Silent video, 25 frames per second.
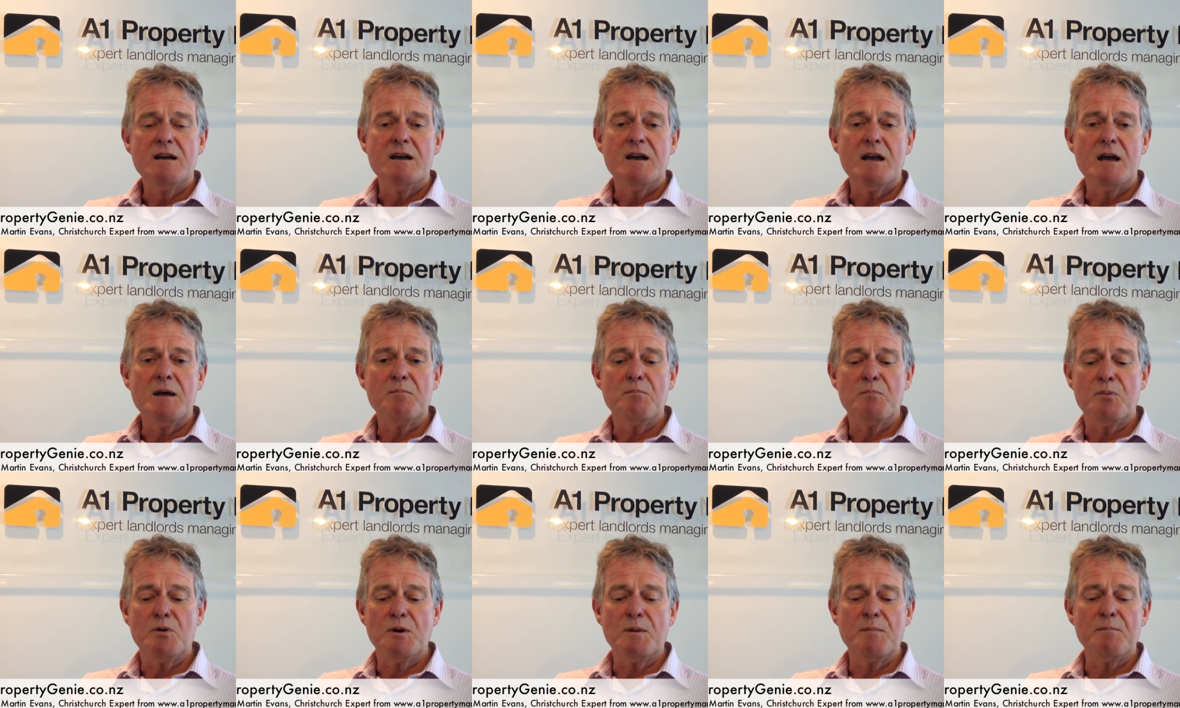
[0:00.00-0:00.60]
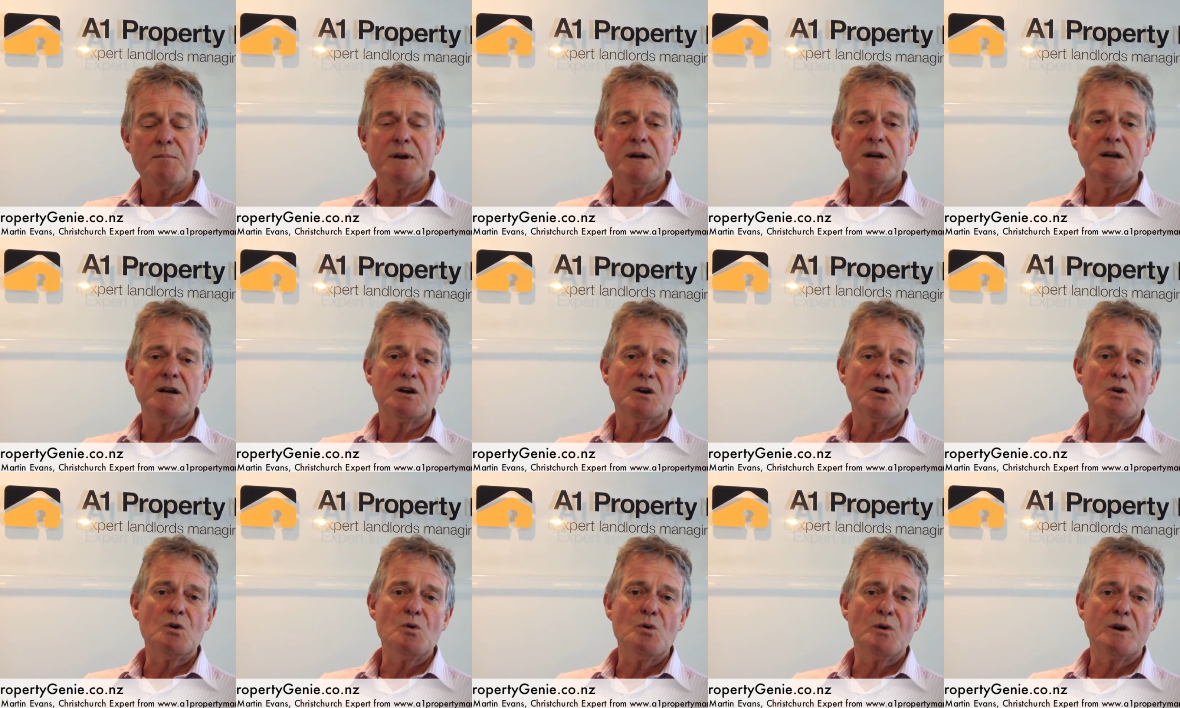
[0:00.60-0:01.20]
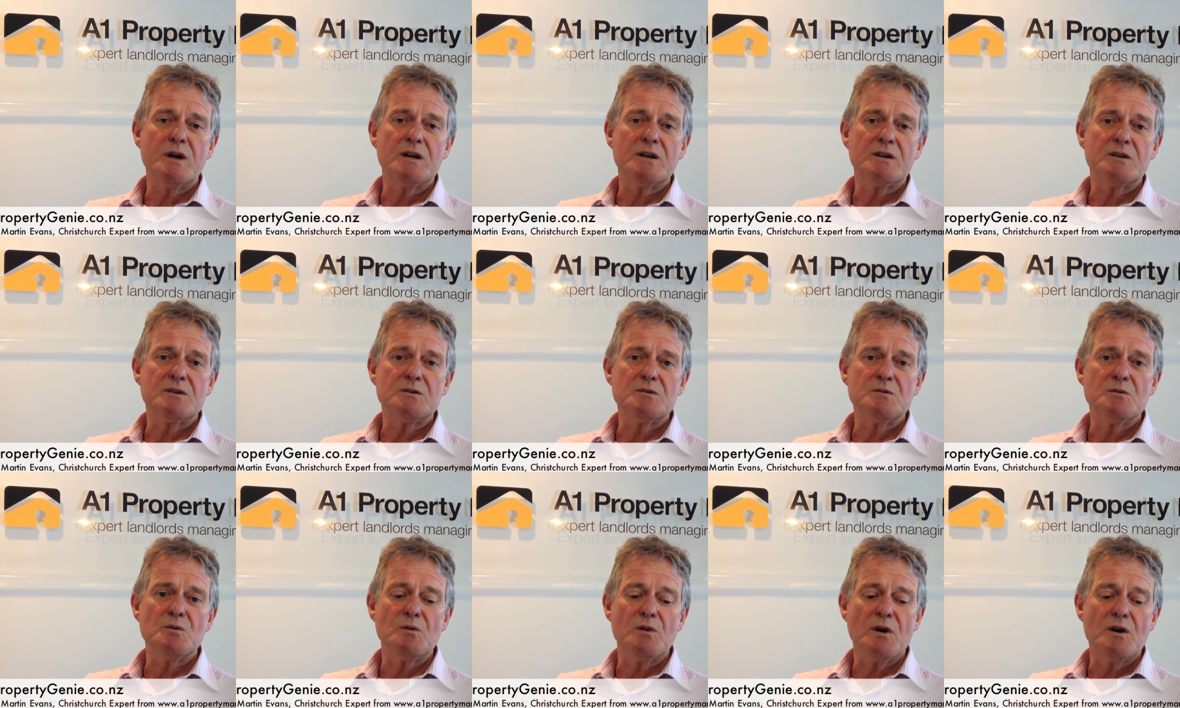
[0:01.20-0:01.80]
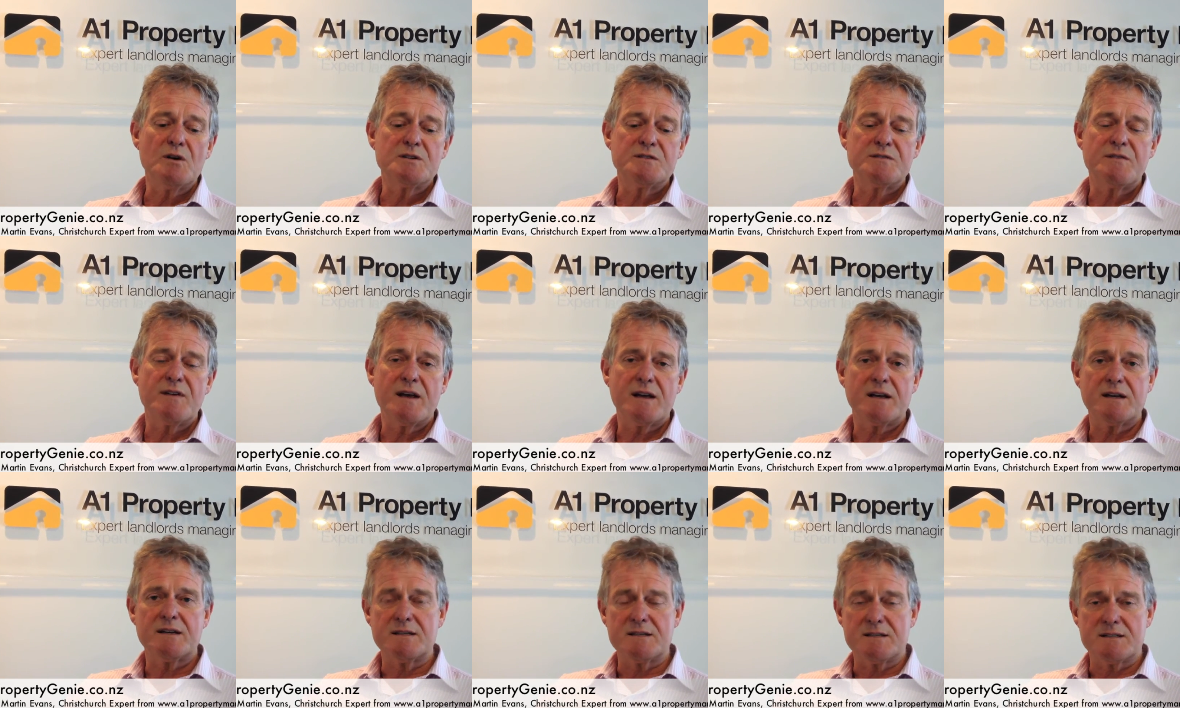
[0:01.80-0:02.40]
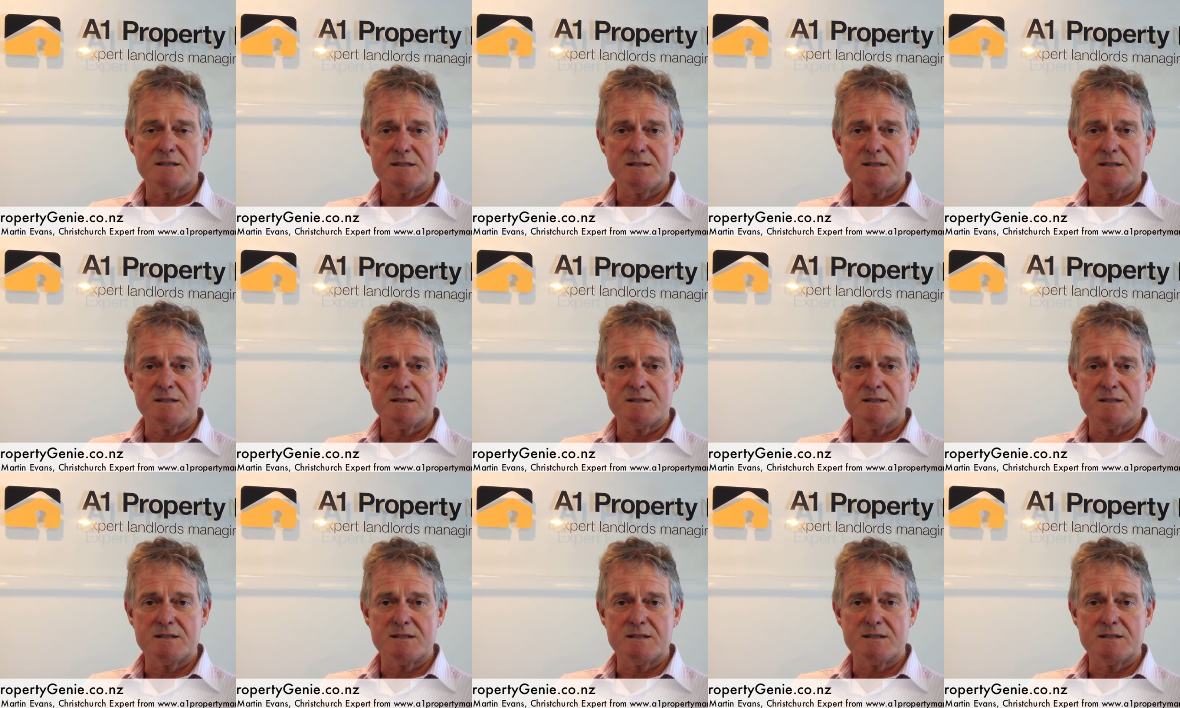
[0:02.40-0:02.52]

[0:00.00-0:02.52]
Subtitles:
and put a bid in according to all those factors.